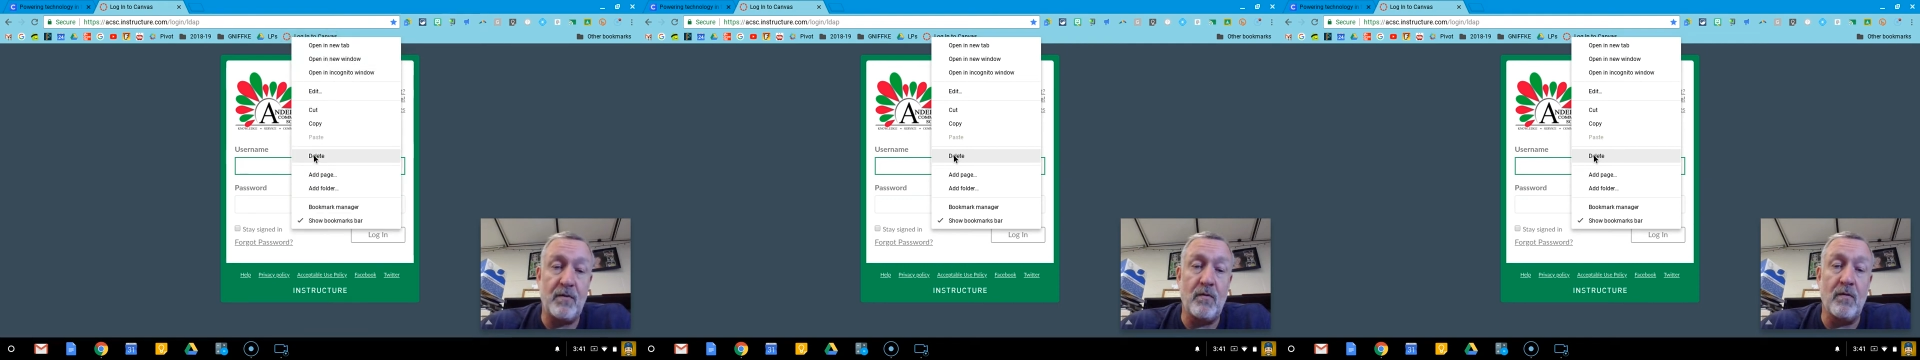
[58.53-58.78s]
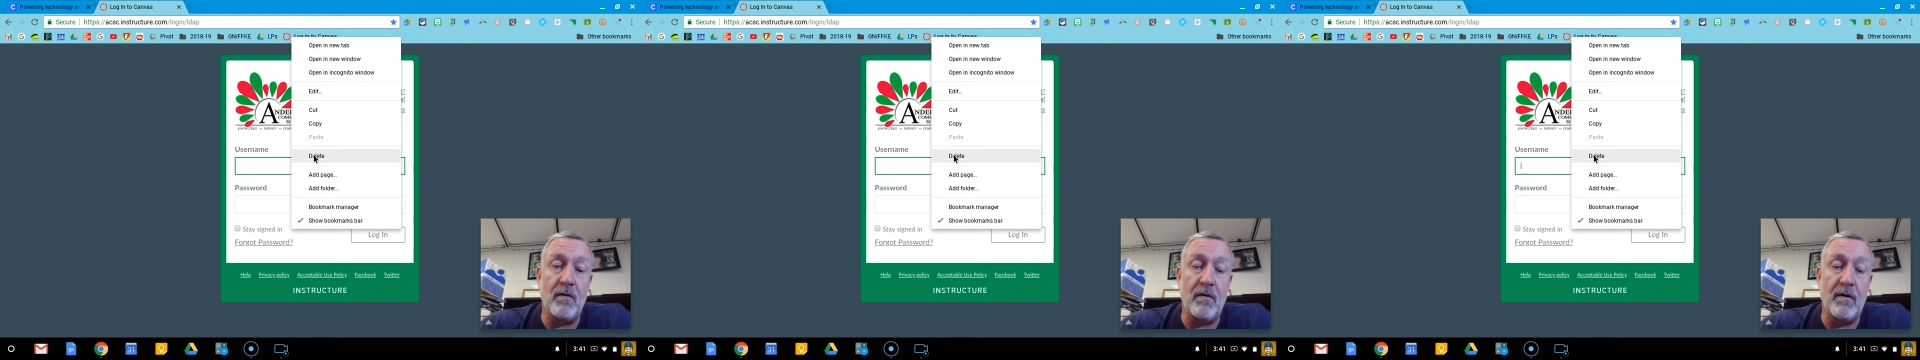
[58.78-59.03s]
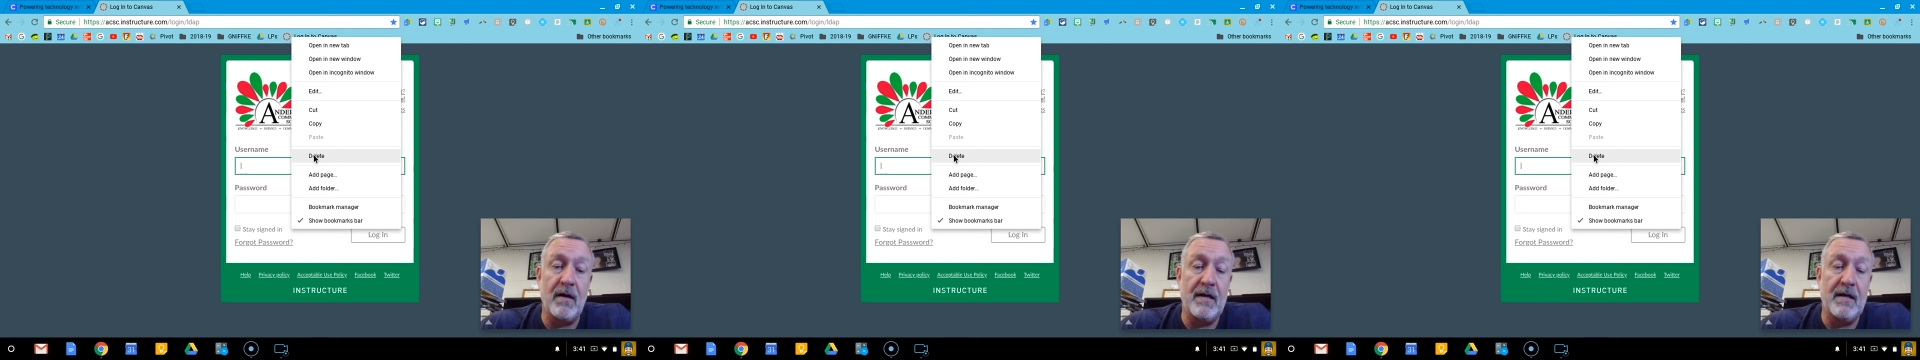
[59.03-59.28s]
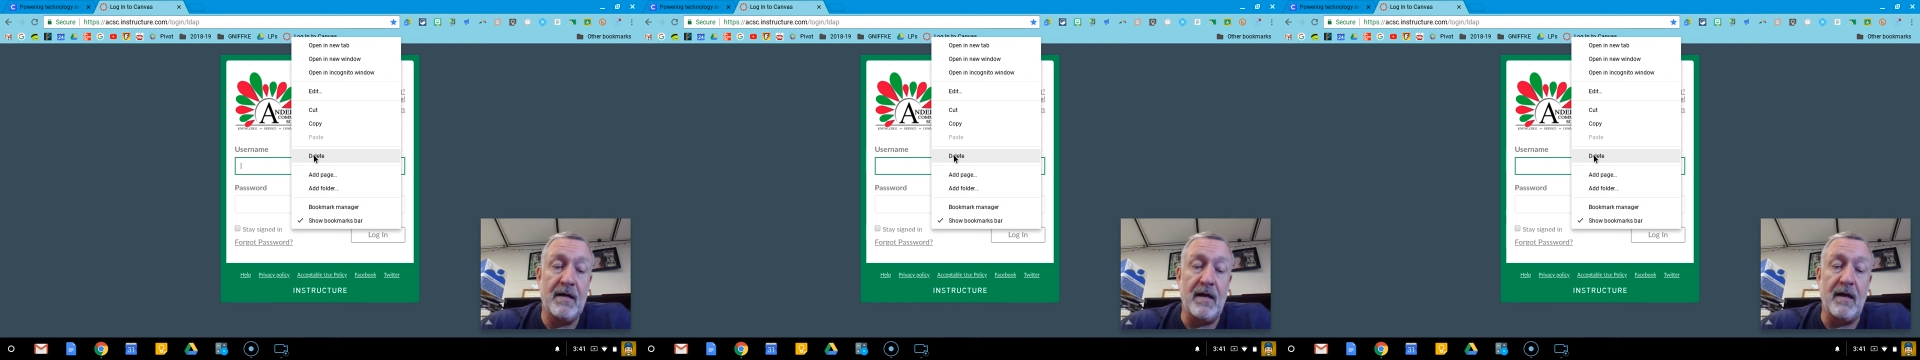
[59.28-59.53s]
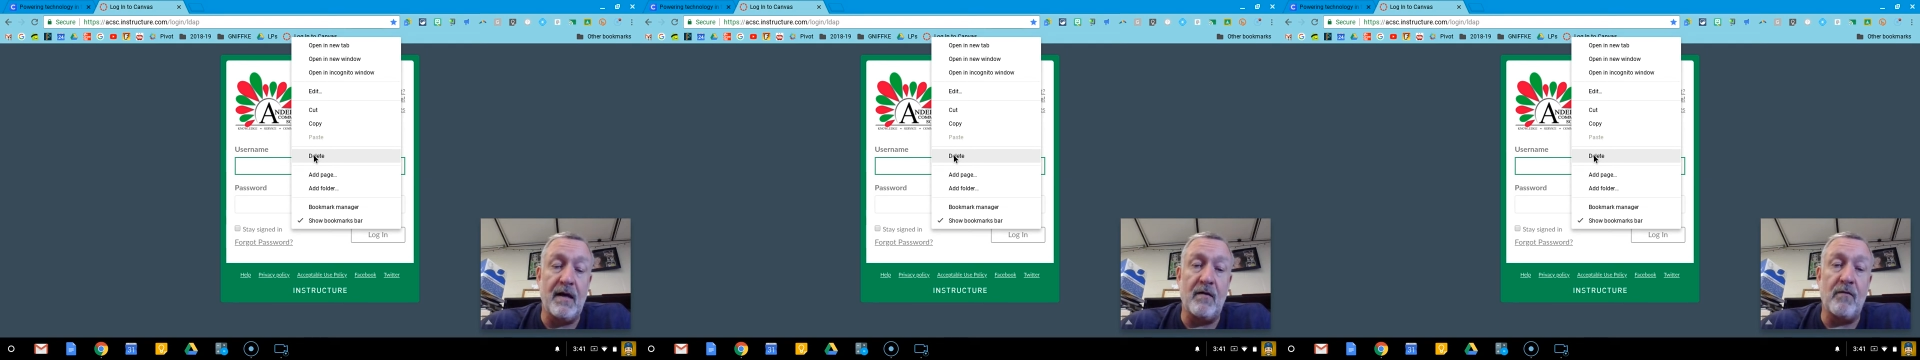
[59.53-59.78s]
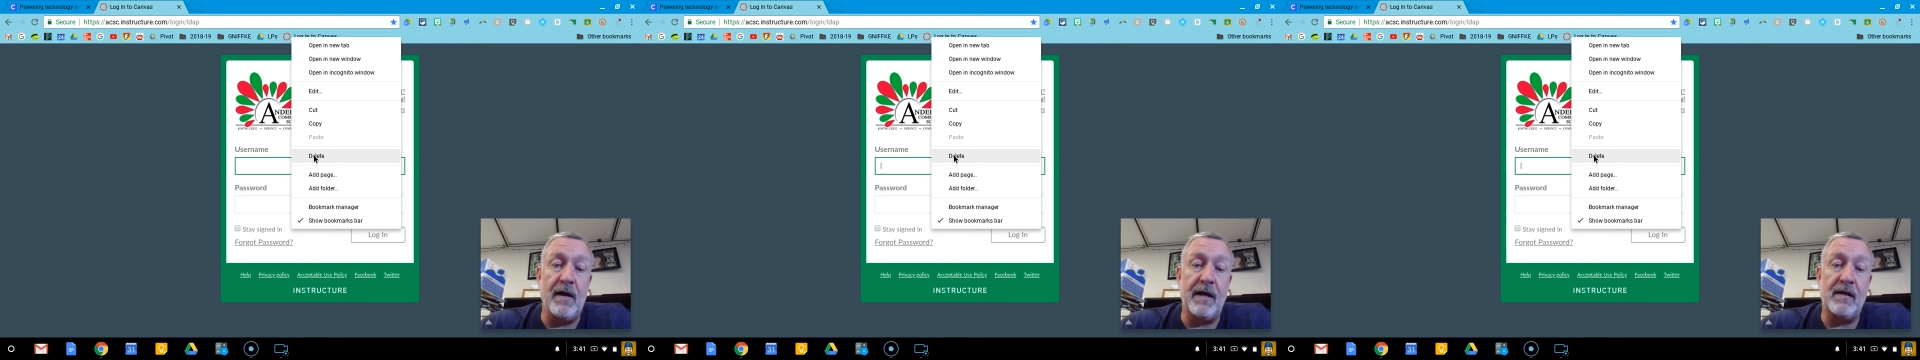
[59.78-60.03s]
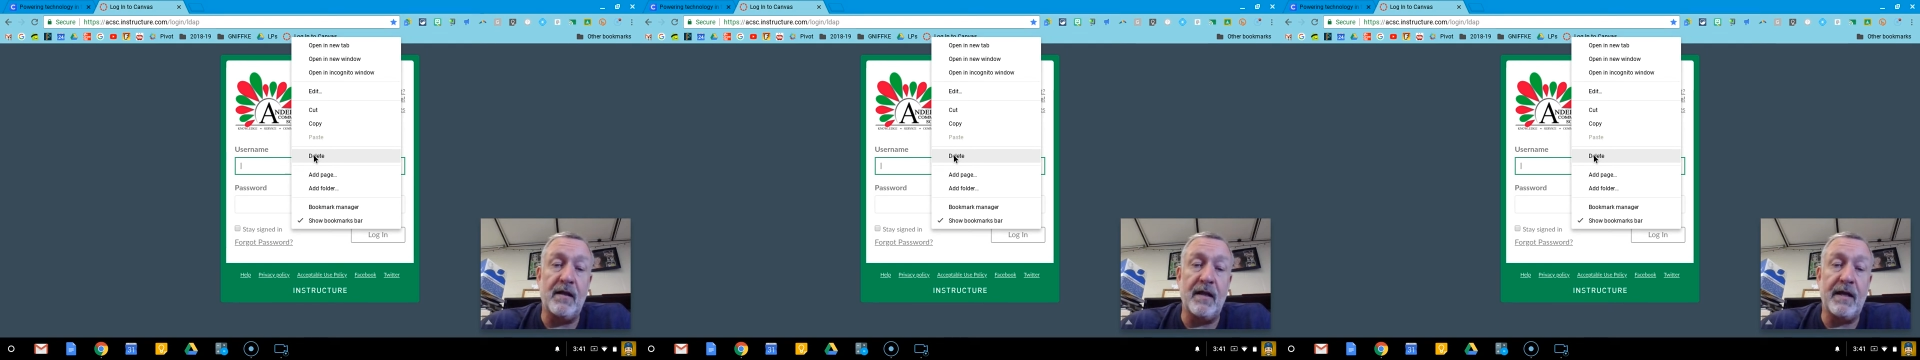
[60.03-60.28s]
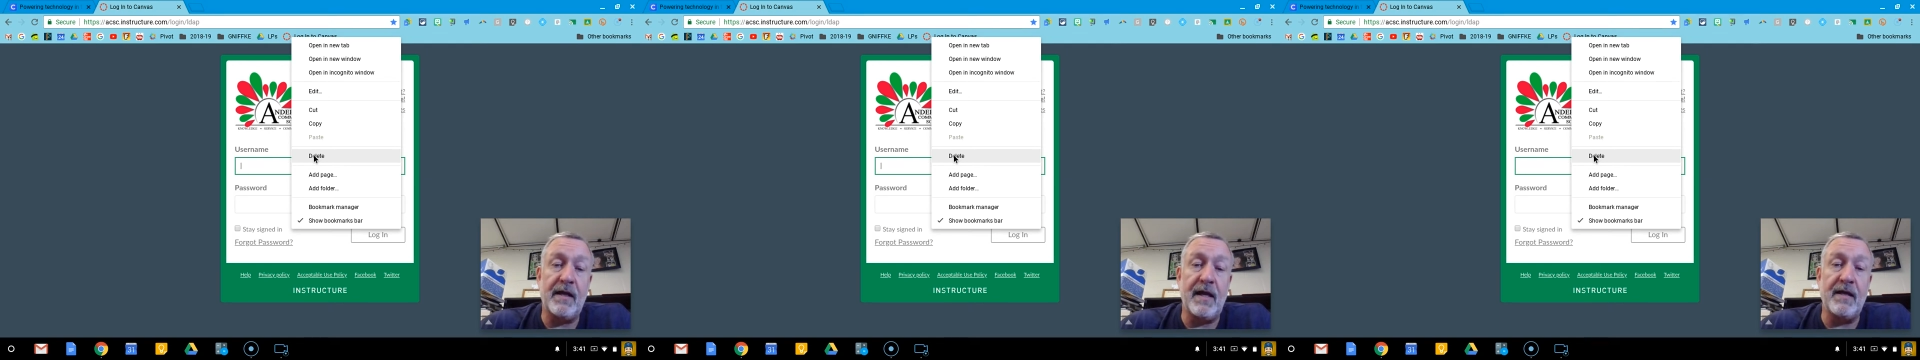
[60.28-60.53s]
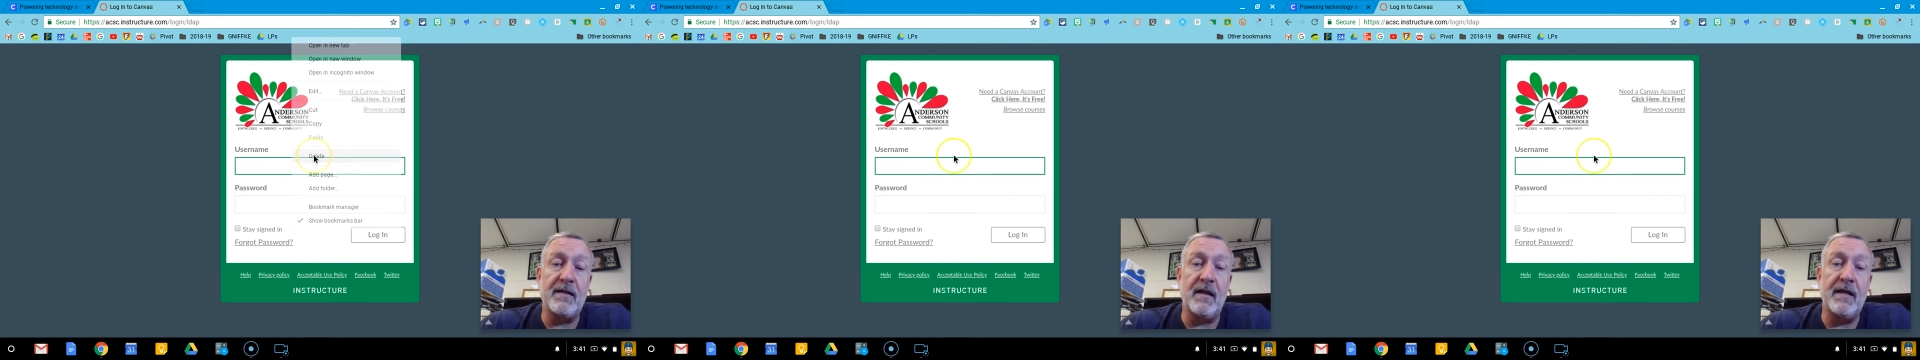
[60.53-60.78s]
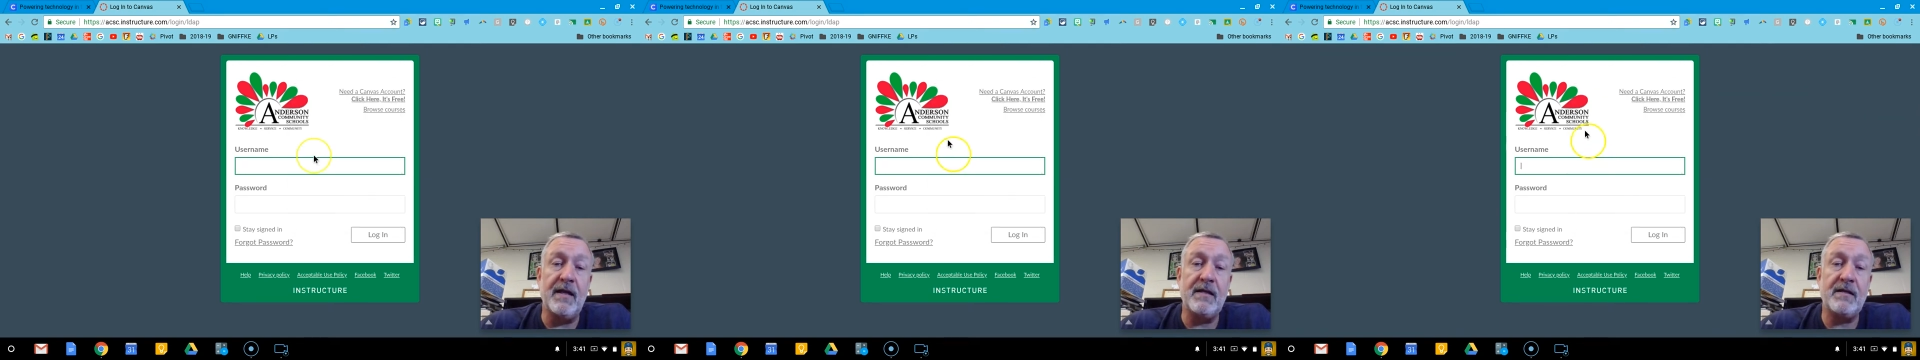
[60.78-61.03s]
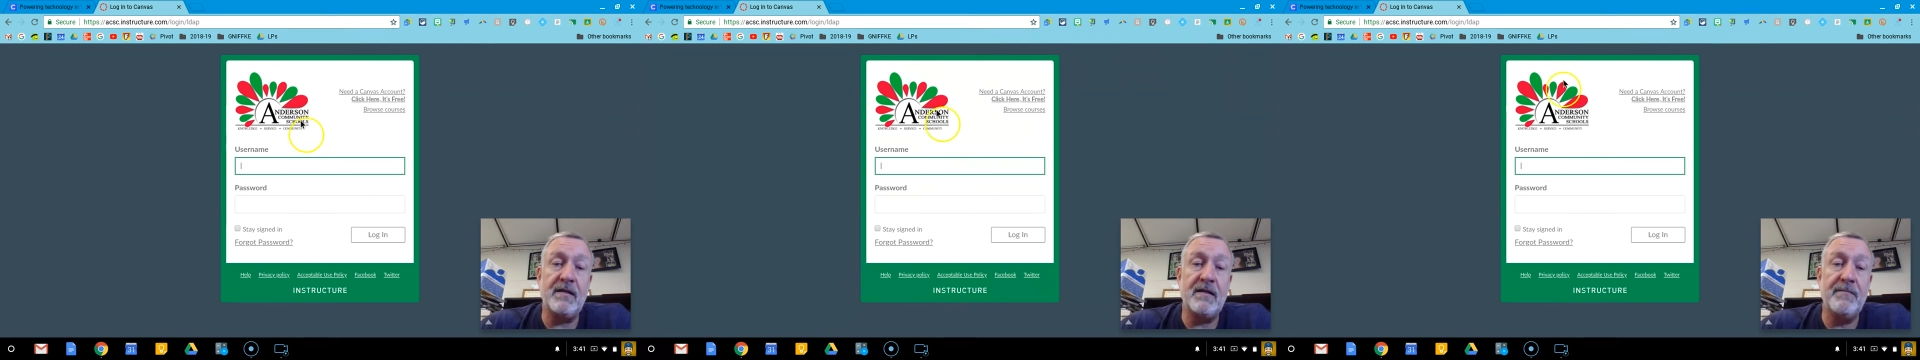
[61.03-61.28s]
or right click and delete,